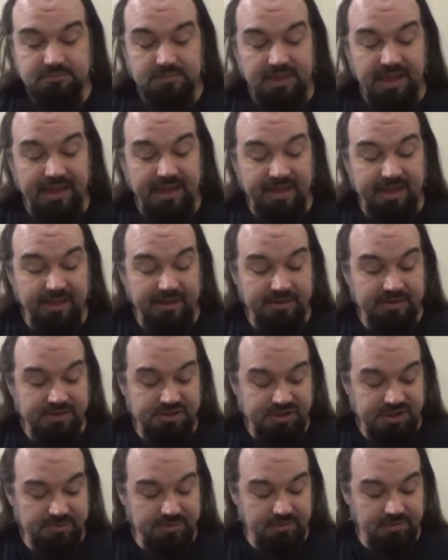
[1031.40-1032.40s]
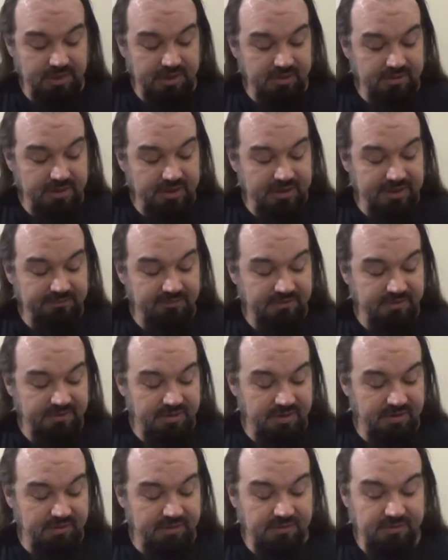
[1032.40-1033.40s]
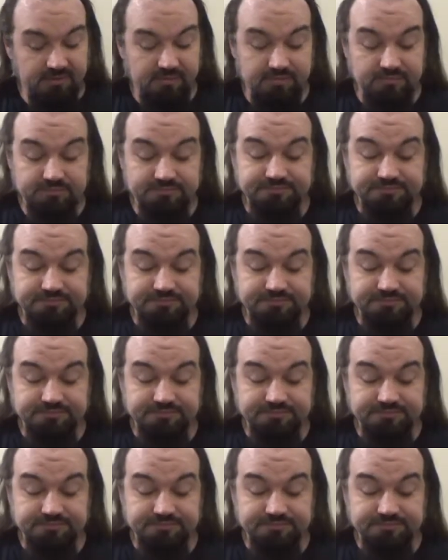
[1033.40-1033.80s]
and she's been running around ever since.